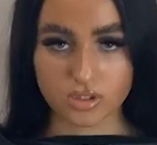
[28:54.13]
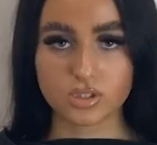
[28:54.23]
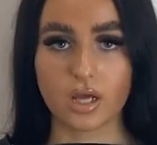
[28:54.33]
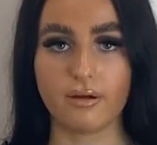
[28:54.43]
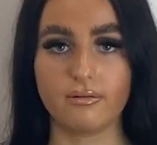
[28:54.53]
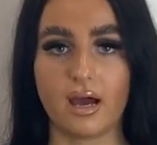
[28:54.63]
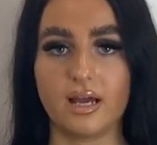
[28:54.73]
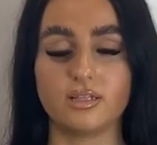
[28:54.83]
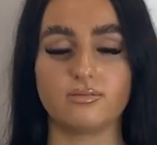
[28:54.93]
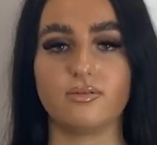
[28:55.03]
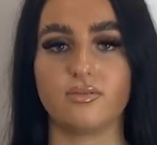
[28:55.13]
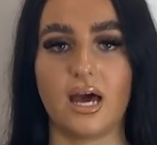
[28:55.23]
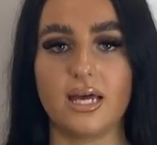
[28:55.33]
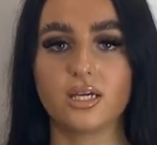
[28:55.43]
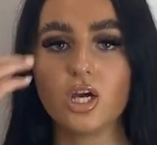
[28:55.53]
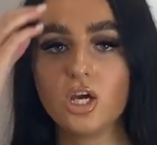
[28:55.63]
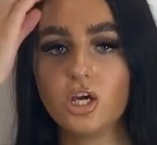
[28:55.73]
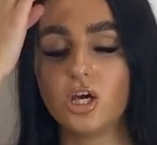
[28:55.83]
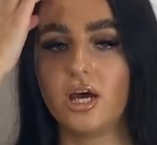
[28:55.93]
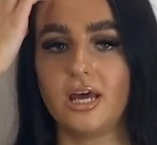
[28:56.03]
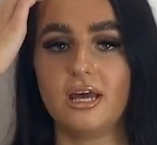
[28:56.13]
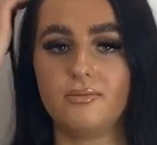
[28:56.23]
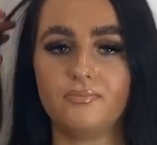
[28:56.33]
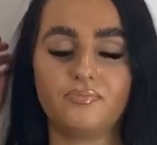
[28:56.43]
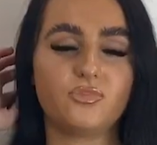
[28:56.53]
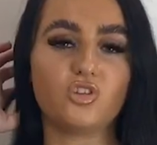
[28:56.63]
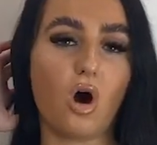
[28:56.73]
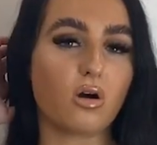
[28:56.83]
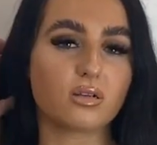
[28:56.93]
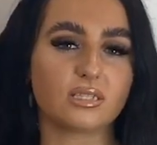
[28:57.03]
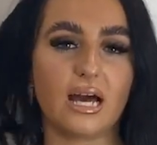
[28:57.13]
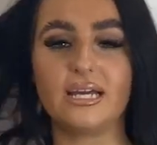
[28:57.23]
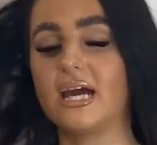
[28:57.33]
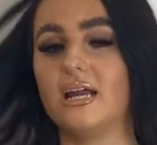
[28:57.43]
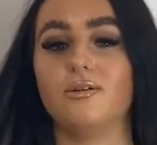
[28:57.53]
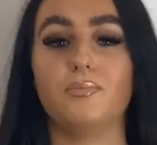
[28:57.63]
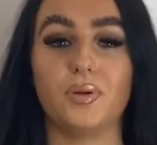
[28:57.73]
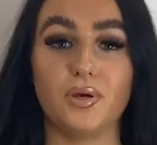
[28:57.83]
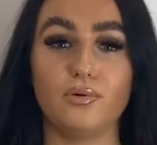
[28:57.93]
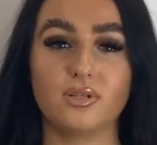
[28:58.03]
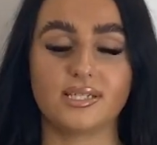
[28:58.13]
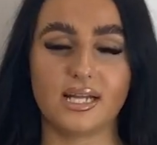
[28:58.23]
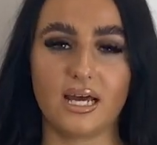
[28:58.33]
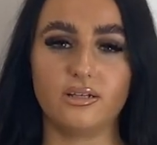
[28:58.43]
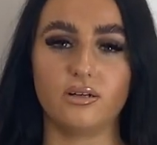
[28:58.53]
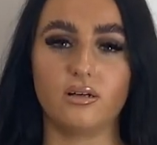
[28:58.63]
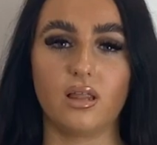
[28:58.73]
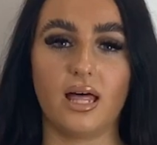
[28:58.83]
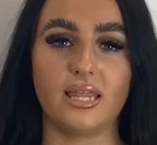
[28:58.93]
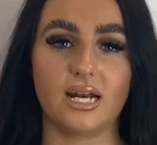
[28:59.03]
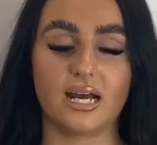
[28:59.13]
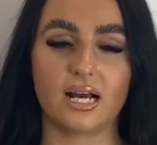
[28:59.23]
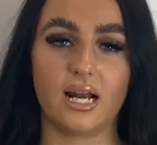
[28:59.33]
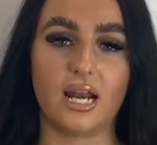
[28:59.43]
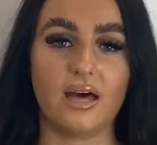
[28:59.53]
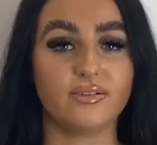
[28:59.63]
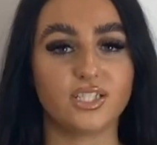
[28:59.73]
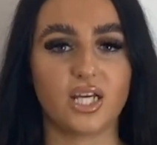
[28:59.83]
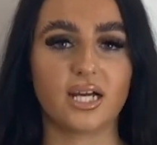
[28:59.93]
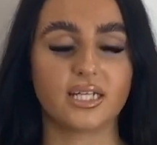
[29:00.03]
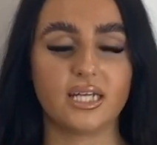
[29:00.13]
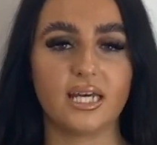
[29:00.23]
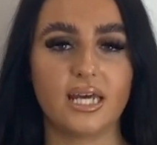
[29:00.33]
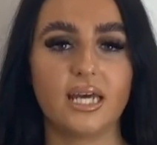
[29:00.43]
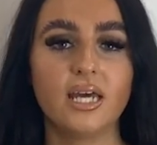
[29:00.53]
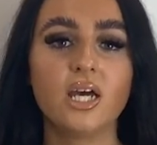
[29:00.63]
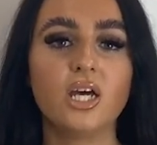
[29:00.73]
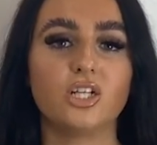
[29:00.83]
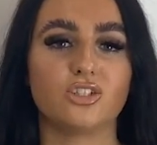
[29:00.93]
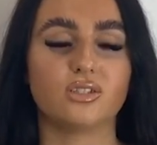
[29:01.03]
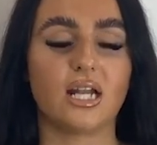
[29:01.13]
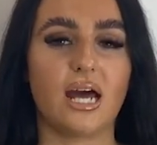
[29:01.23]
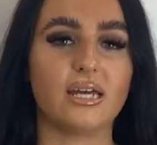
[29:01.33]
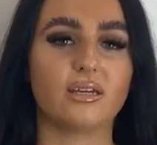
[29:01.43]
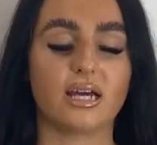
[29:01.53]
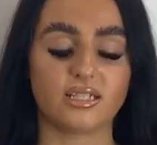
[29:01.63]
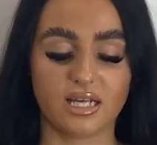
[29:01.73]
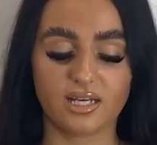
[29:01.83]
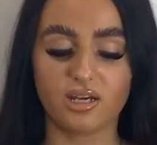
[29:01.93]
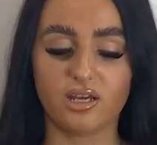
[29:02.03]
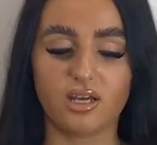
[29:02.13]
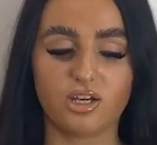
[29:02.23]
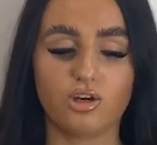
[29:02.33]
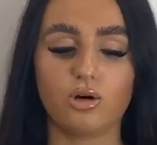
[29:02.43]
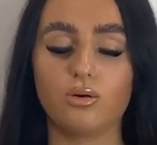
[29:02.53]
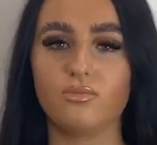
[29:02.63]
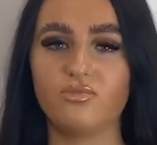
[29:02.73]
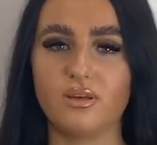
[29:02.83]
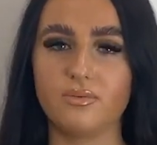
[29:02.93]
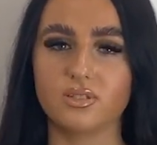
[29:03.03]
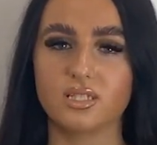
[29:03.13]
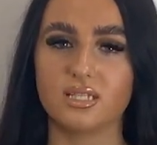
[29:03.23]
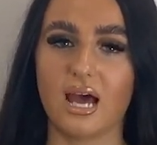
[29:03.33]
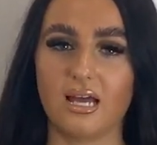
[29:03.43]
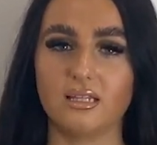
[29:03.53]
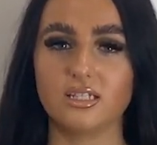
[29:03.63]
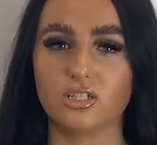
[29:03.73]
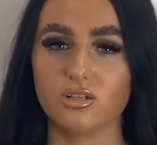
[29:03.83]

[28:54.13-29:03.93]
so nice with like um, Docs, like kind of boot style, and then like a leather jacket, just like as like a comfy but stylish